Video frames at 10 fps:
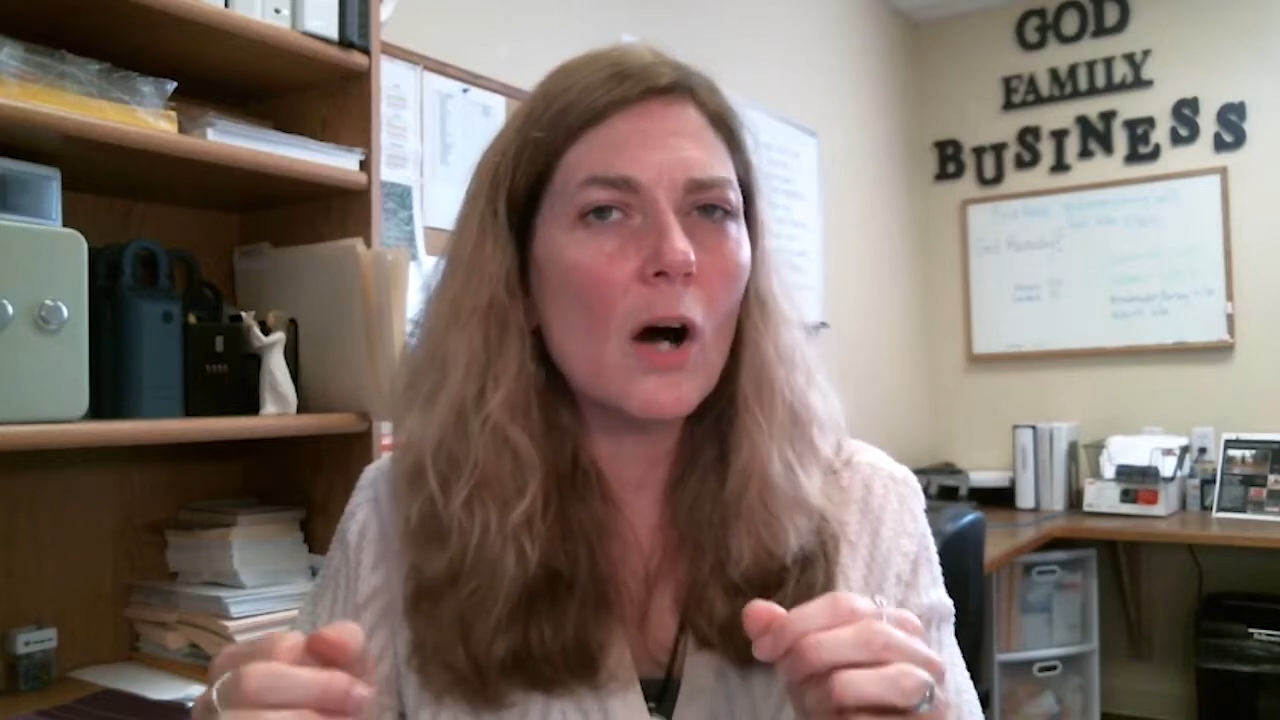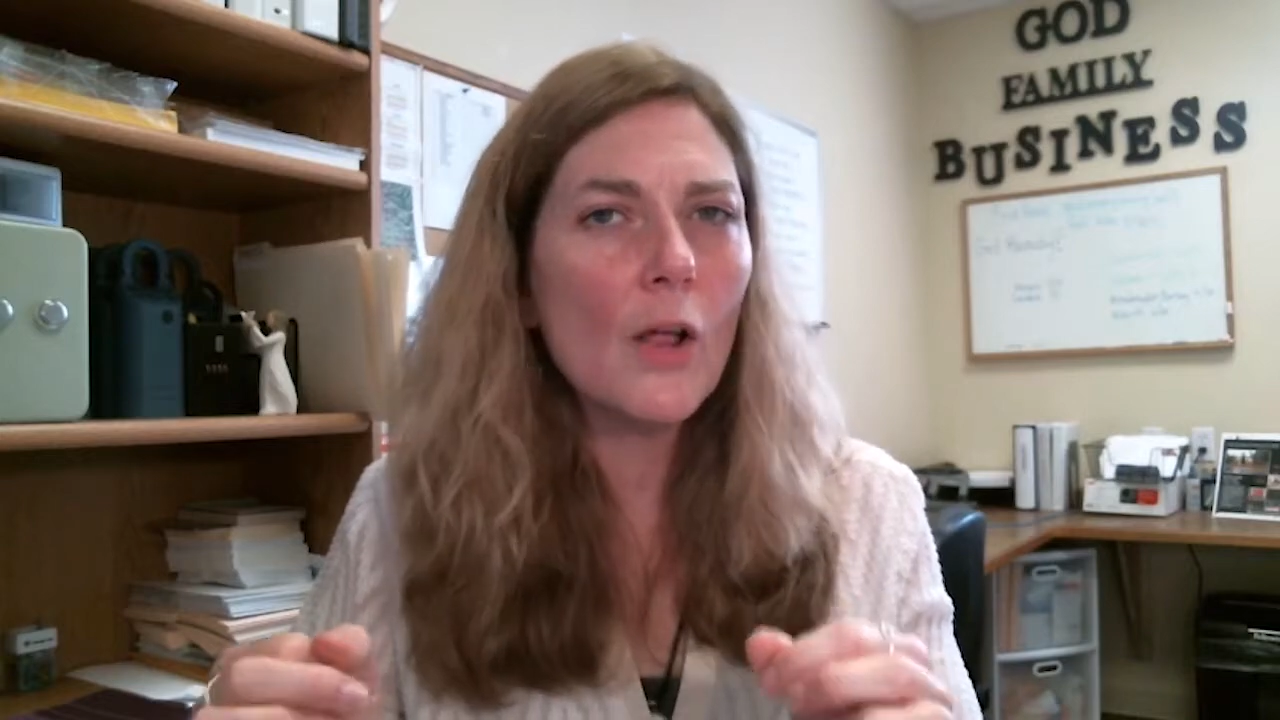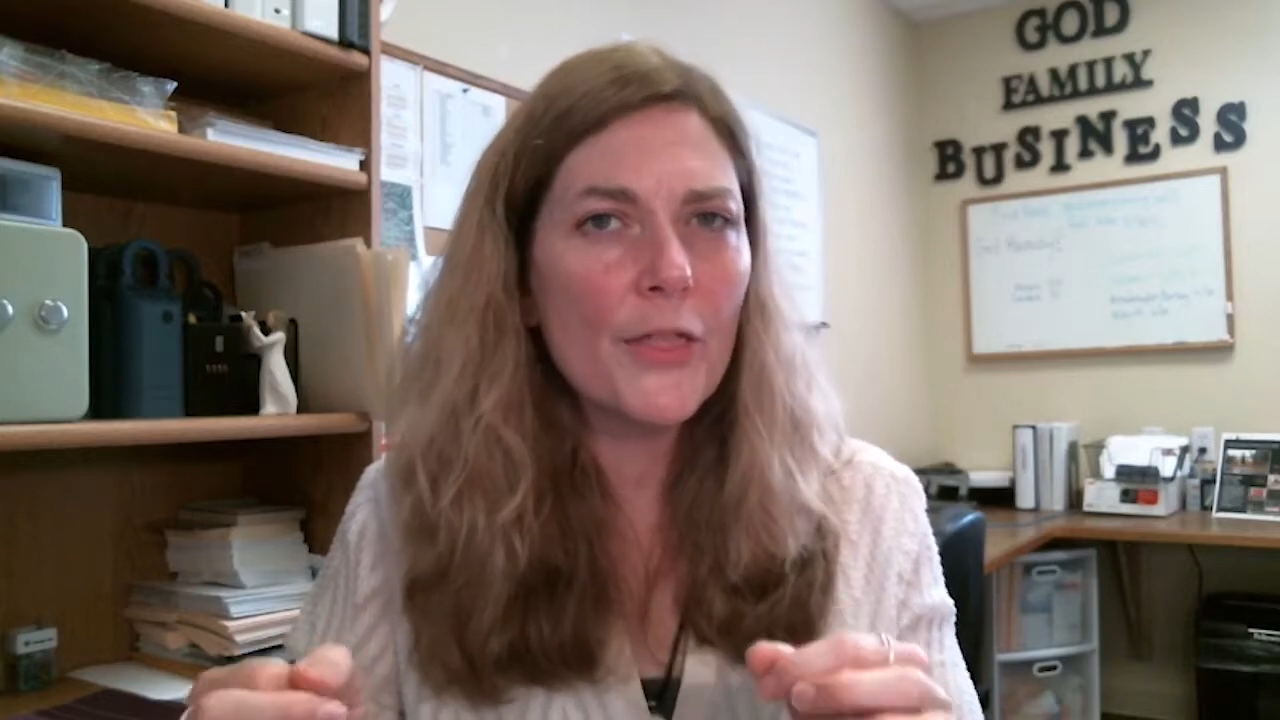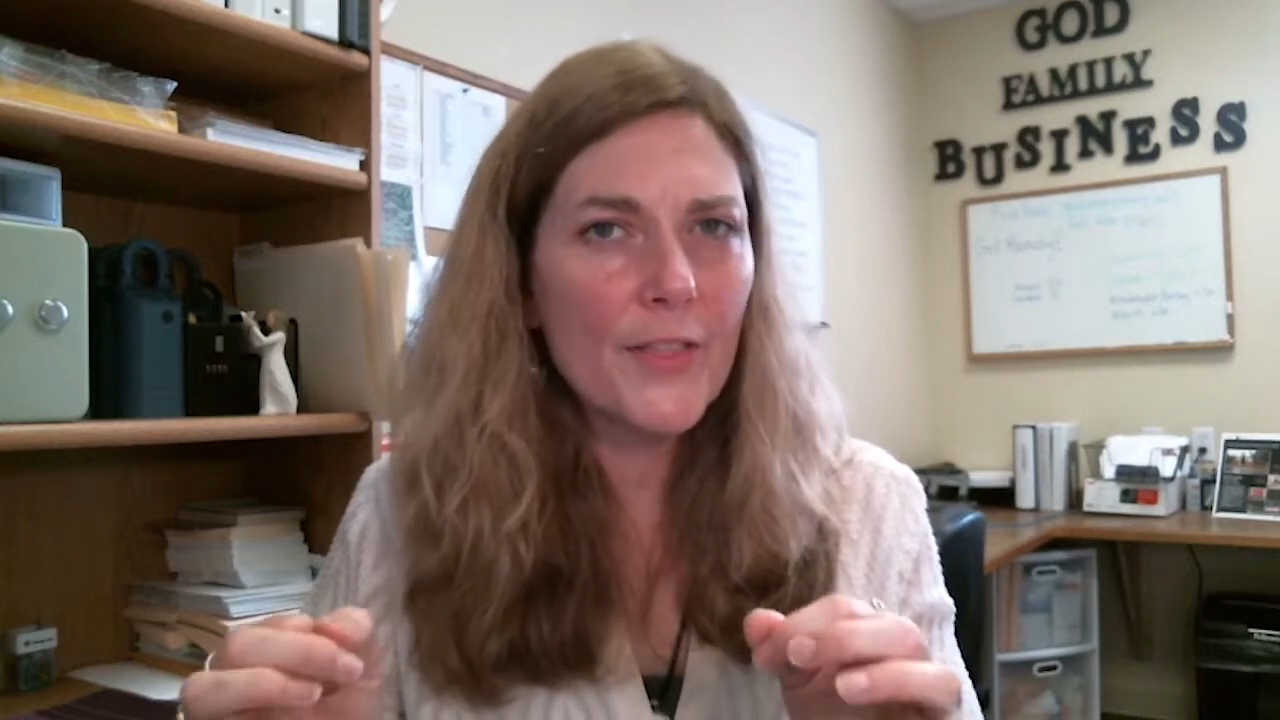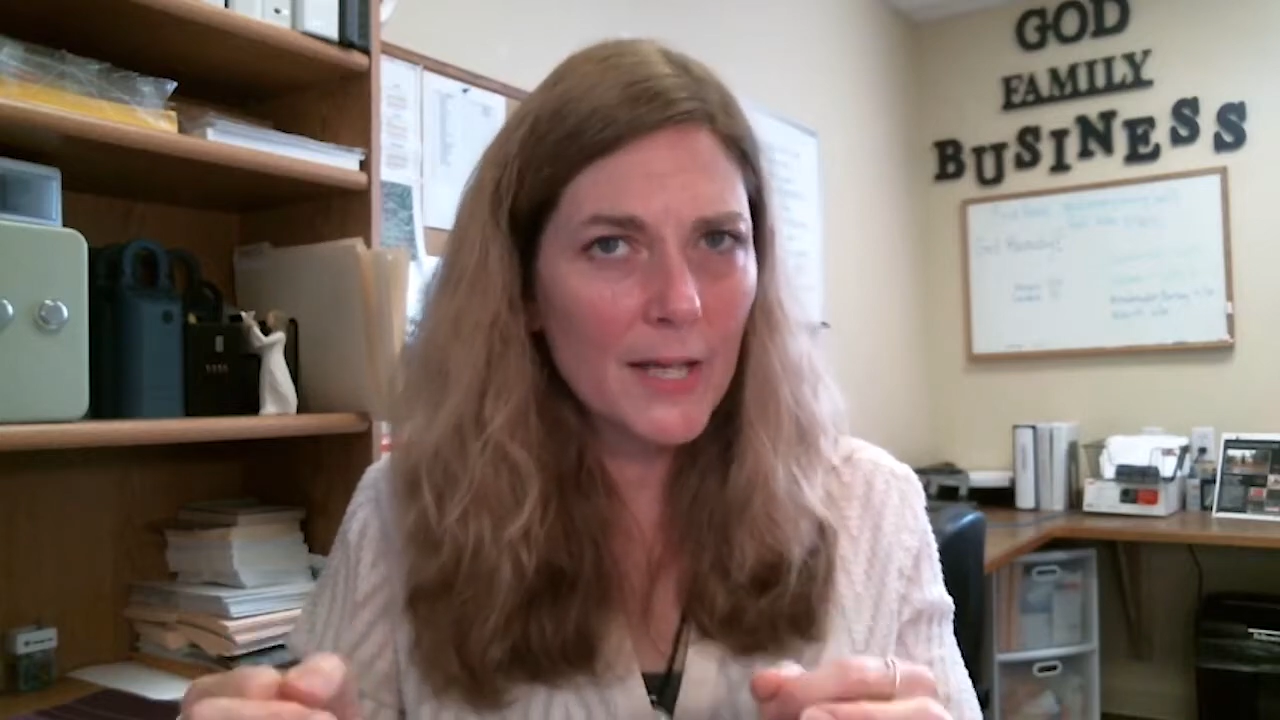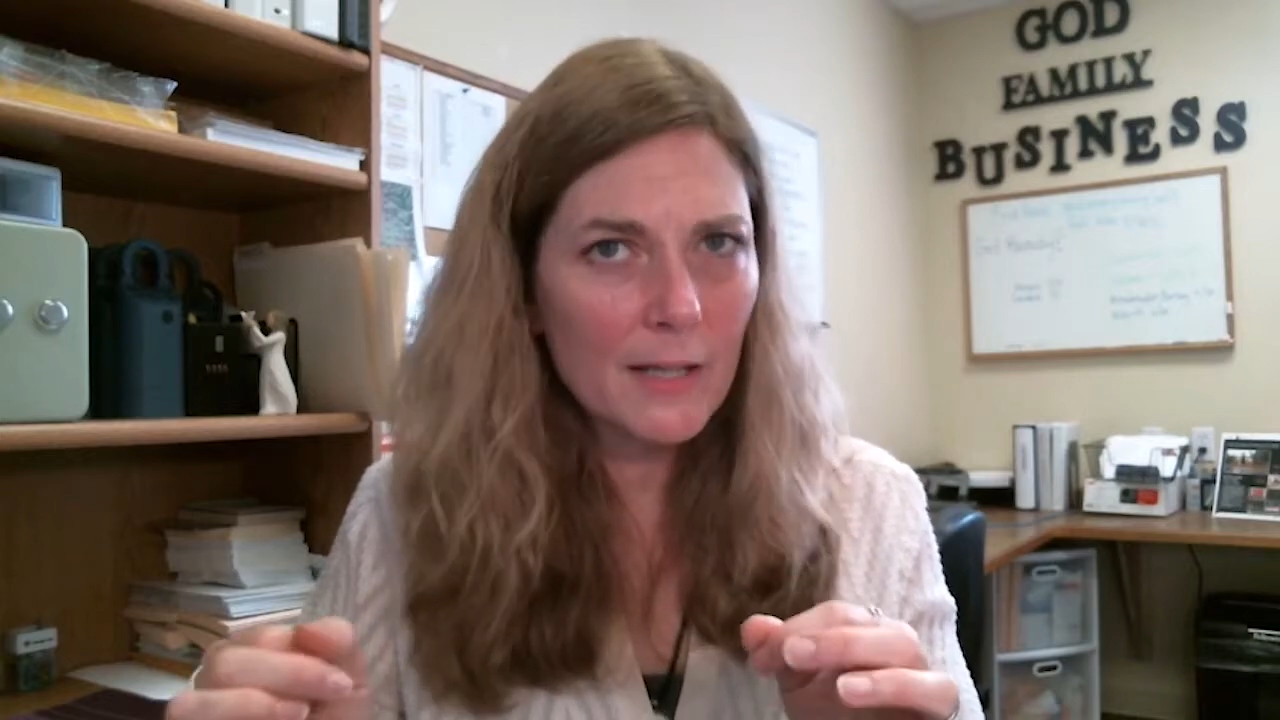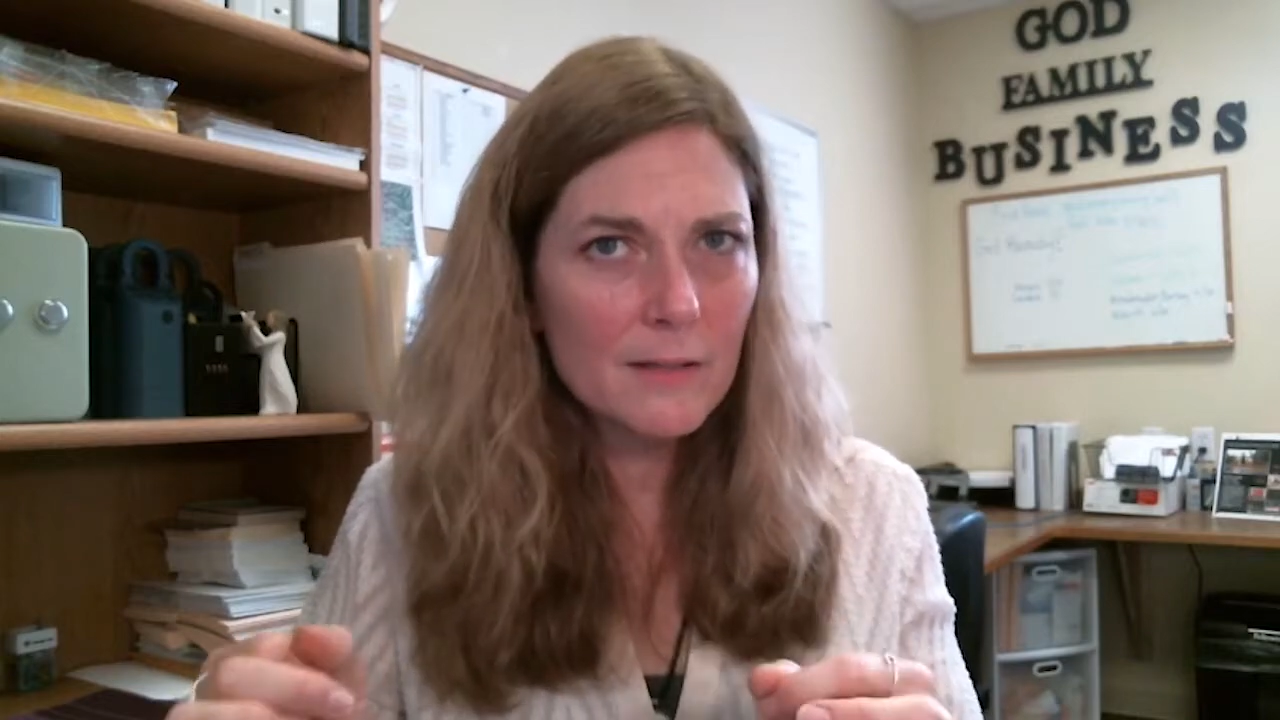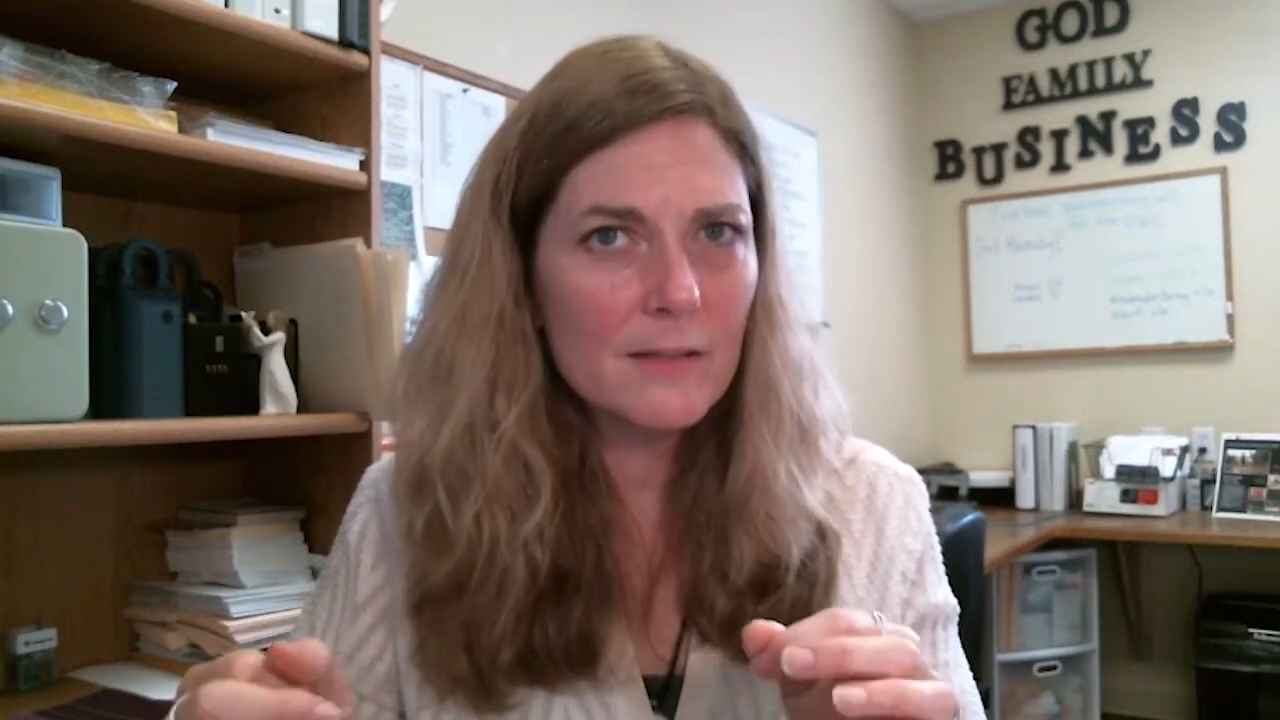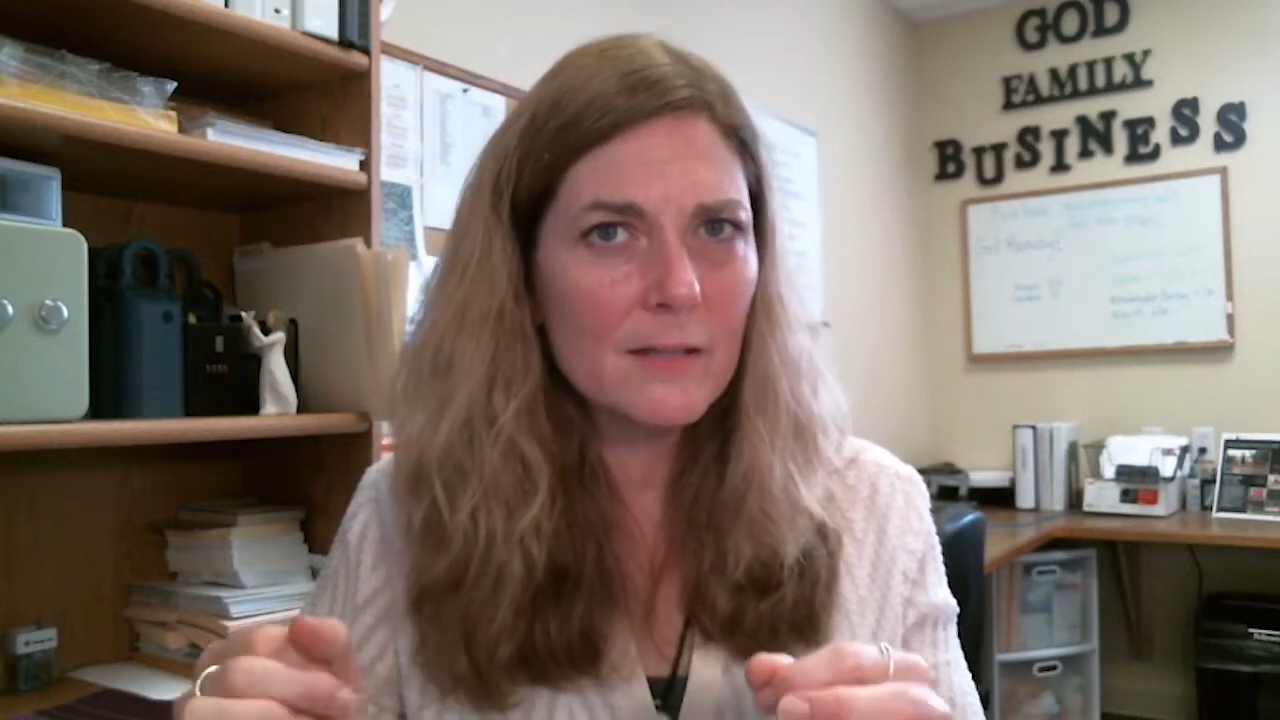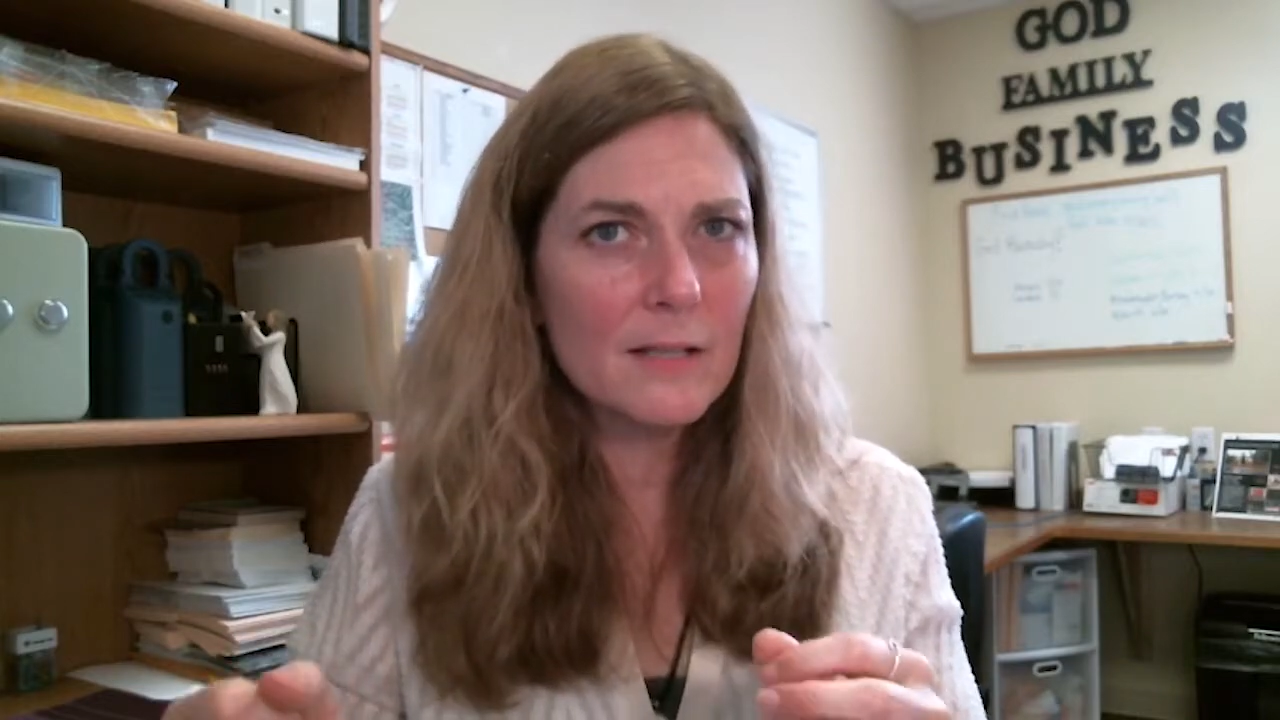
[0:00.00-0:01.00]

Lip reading: all things